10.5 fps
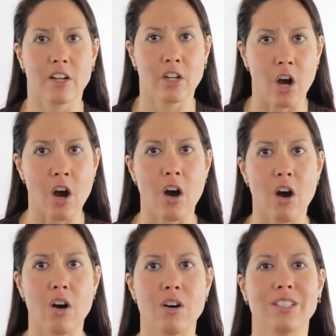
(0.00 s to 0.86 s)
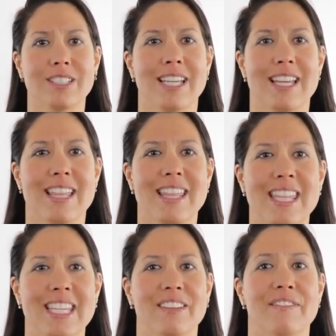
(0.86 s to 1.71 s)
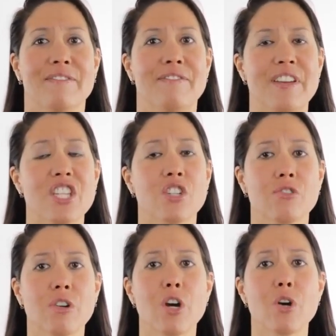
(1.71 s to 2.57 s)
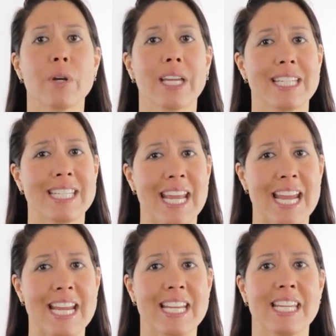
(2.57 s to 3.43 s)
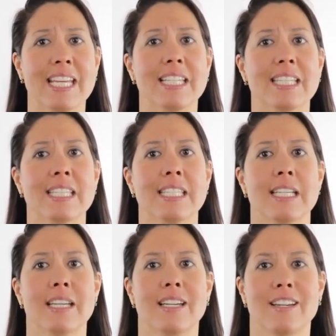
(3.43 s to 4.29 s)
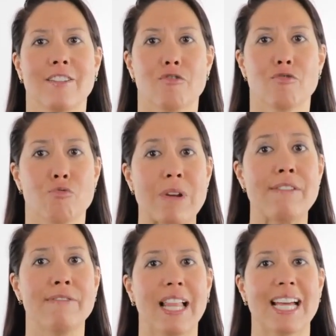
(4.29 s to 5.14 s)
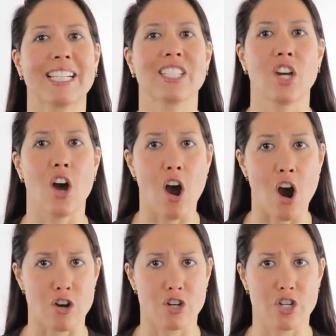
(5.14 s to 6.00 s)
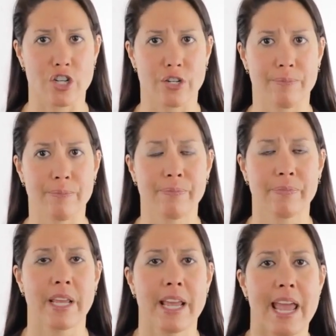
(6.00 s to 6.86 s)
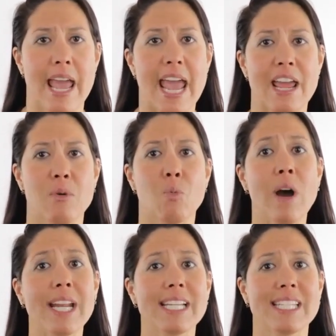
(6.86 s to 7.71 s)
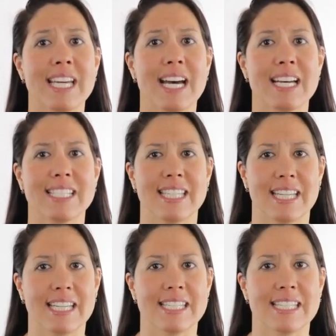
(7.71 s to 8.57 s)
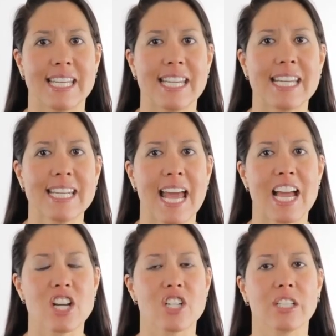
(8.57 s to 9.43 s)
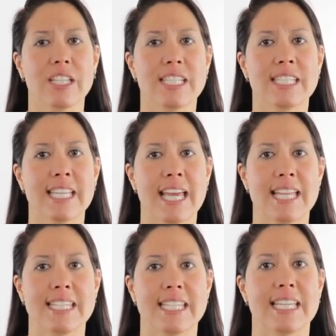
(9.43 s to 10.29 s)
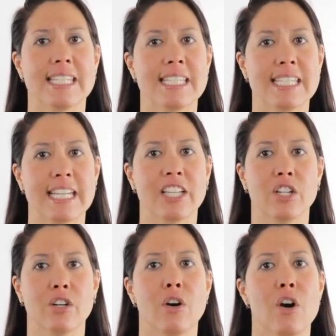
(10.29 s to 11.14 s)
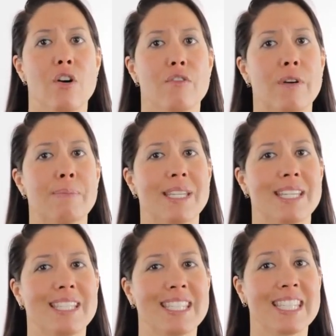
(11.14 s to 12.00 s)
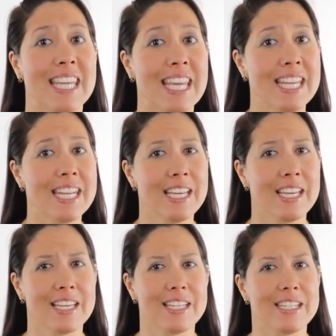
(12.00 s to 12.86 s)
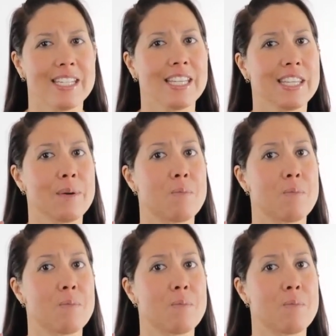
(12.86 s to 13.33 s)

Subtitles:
called the viscerocutaneous reflex arch. And what it does is it actually sends a signal from the skin to the